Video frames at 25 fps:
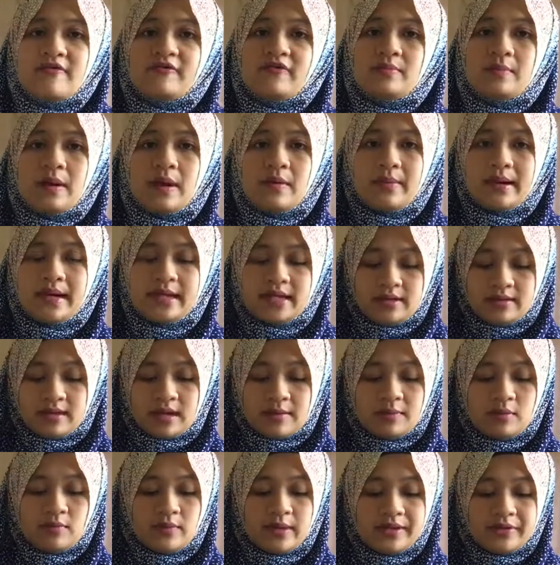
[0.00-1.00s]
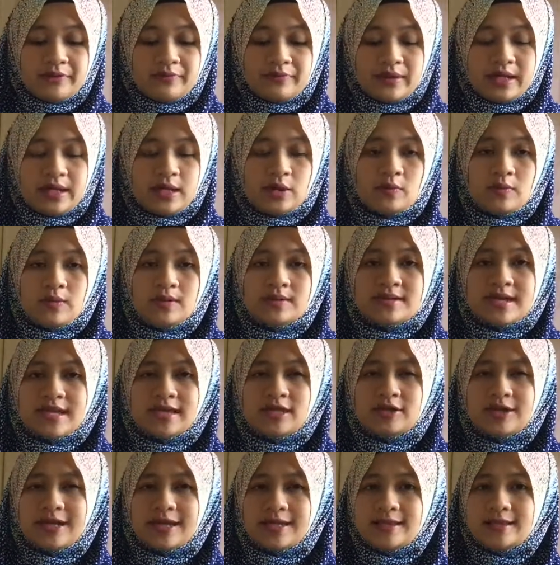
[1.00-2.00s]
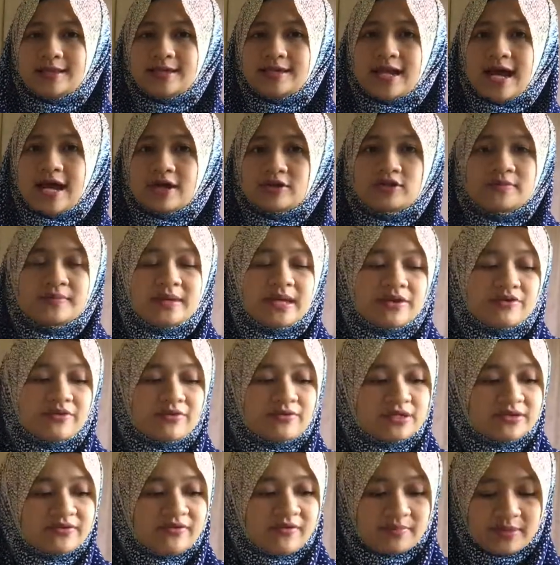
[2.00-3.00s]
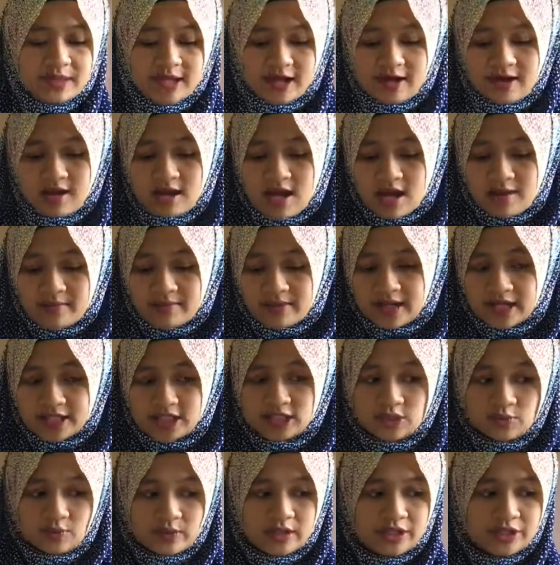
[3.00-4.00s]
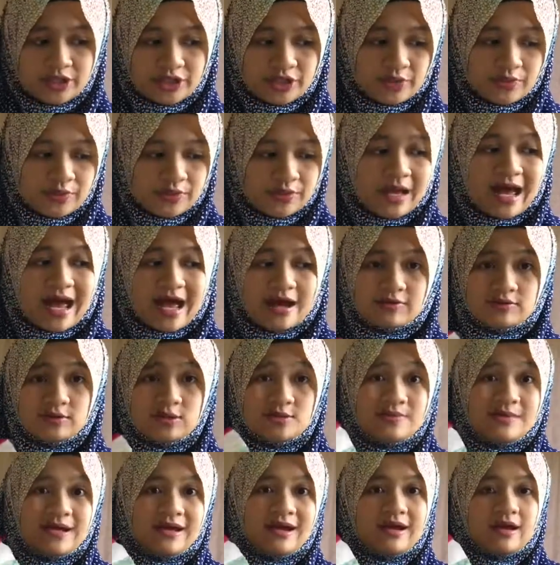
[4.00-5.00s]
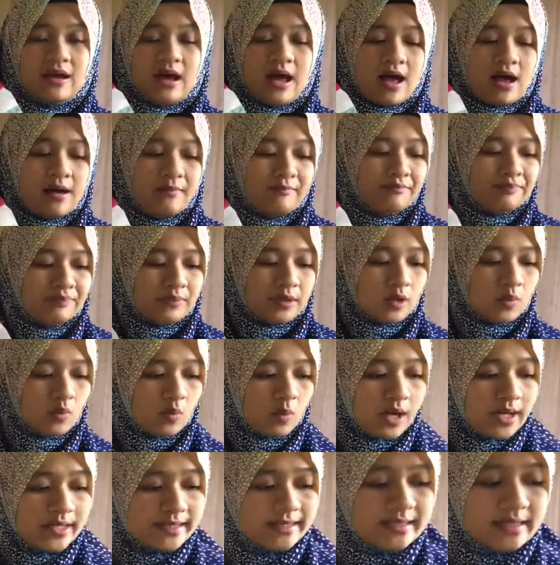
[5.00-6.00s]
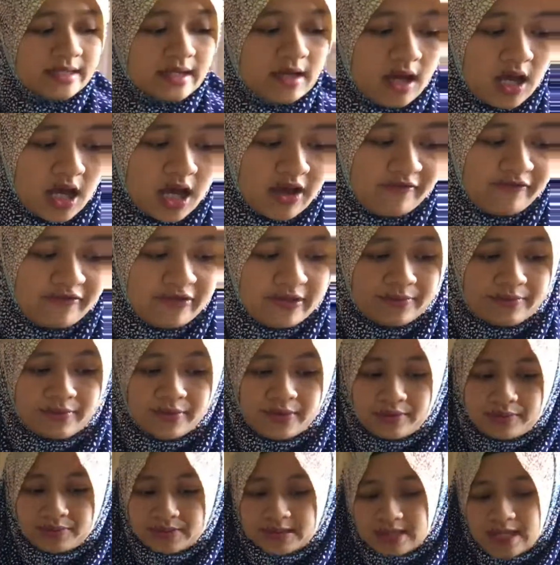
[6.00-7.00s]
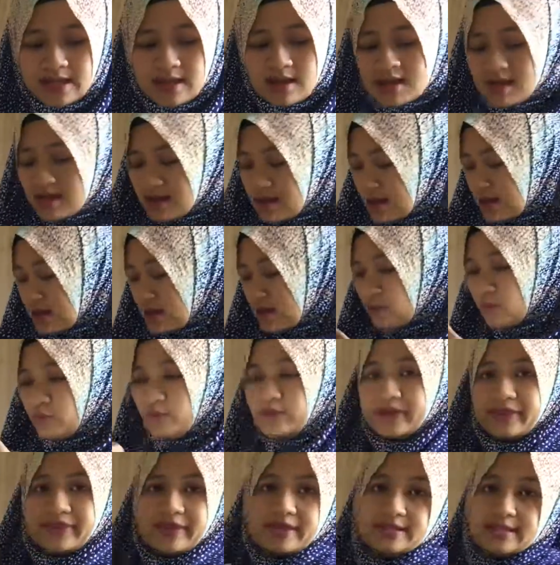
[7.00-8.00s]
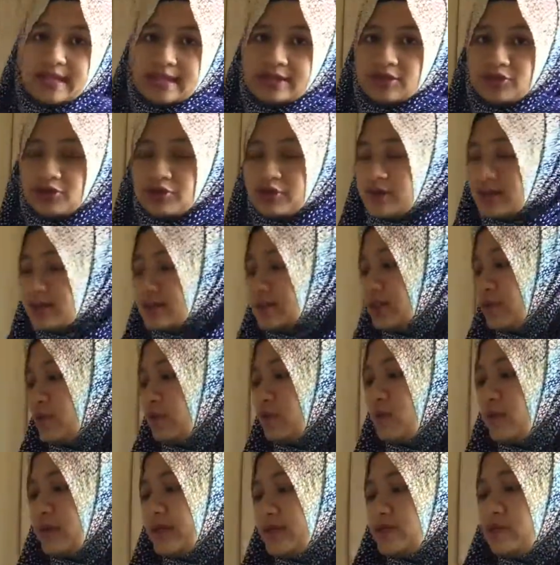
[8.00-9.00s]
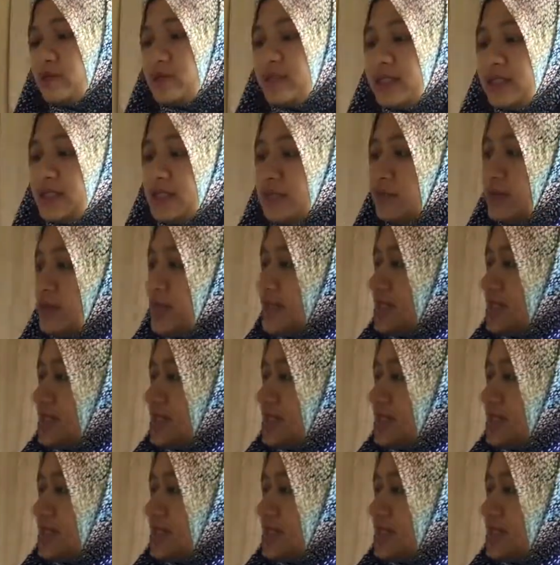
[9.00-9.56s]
for my red double wedding ring quilt and you can learn how to make rows from there but I just want to show you how to make um, one of the rows with the center so what you want to do